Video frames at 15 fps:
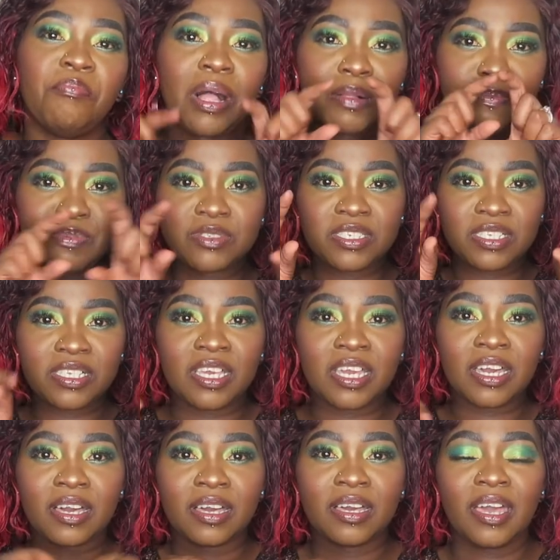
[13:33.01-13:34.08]
I'll put it
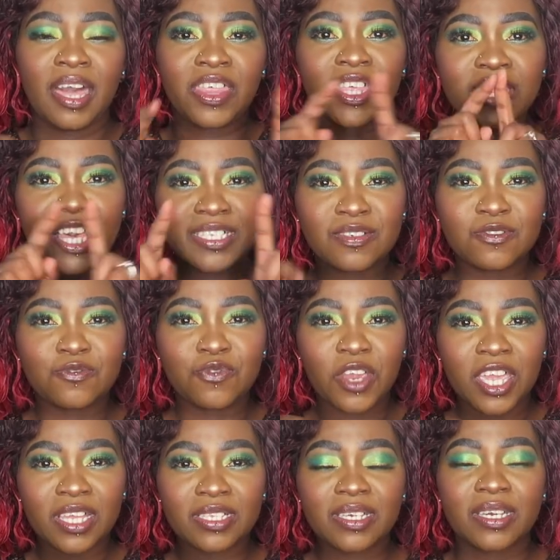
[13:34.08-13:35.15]
here. I think theirs is
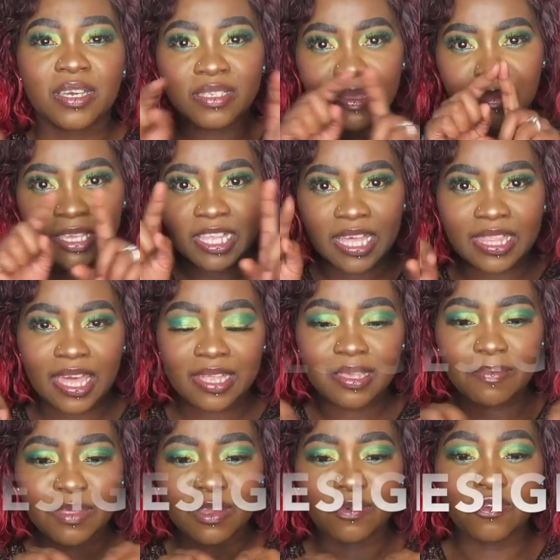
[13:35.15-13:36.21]
Red, something like that.
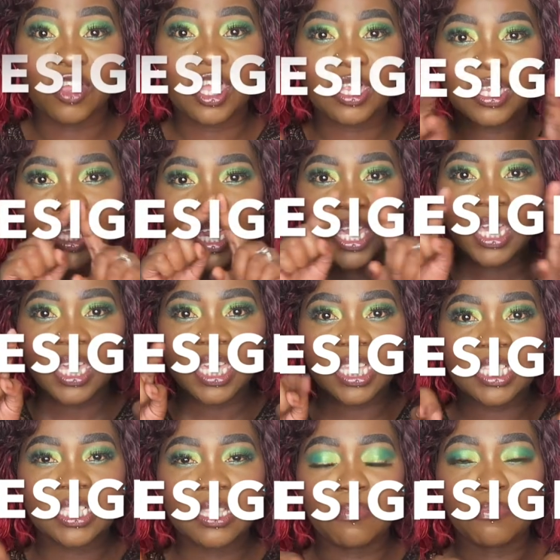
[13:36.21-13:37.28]
Something Red
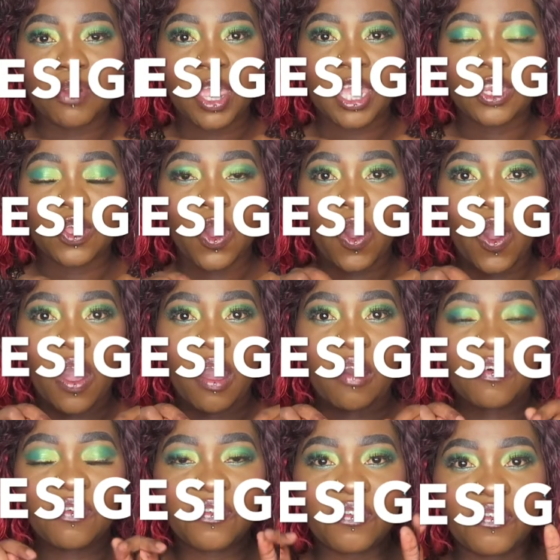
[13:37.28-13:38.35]
is the brand
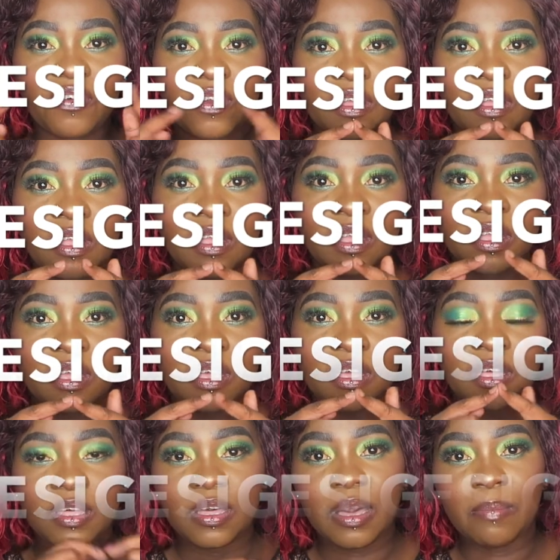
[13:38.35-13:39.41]
of
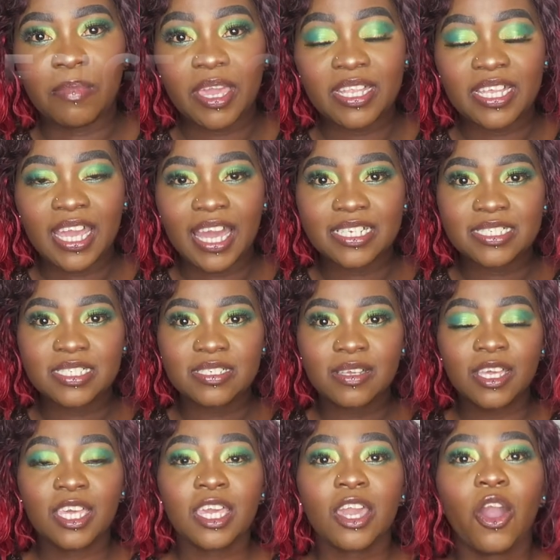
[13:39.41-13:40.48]
Edgar's.
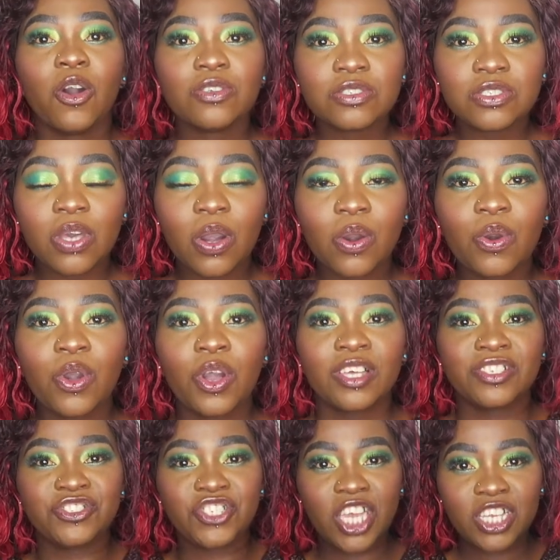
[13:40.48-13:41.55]
Also,
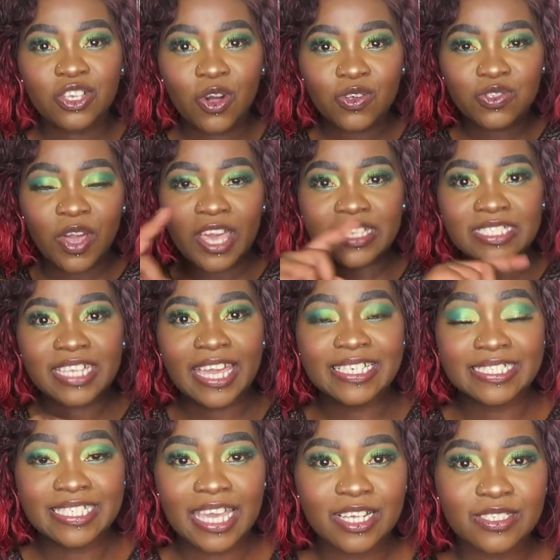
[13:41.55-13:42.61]
Jet also has
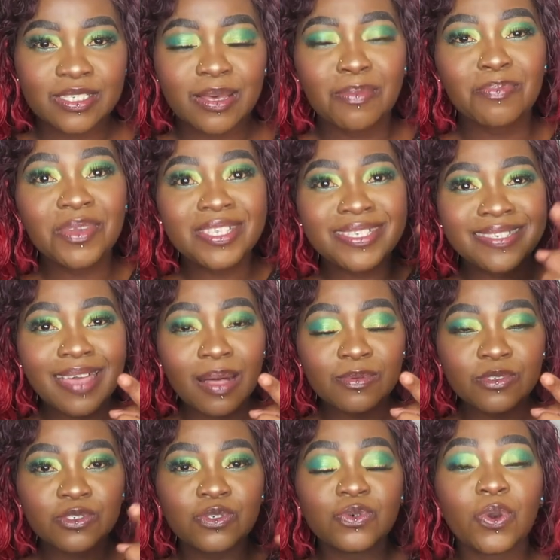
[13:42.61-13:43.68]
nice sales.
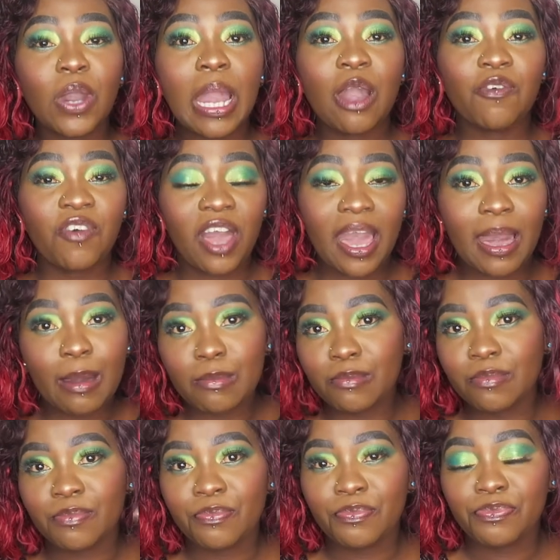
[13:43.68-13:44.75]
BTW of